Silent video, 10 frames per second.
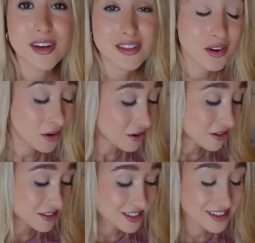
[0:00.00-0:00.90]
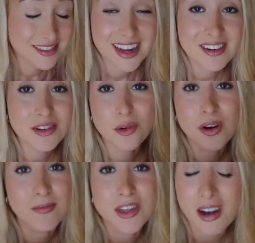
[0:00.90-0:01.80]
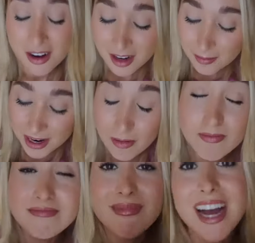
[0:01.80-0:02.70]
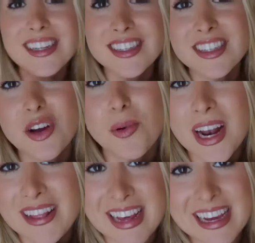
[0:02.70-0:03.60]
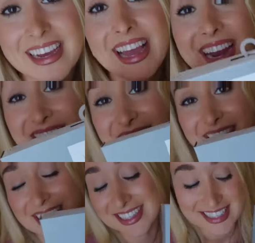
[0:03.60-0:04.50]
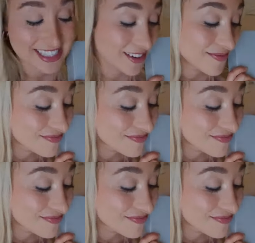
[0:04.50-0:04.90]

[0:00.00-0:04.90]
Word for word: what it's called. I don't know what I'm talking about. I just know what I like and I like this, so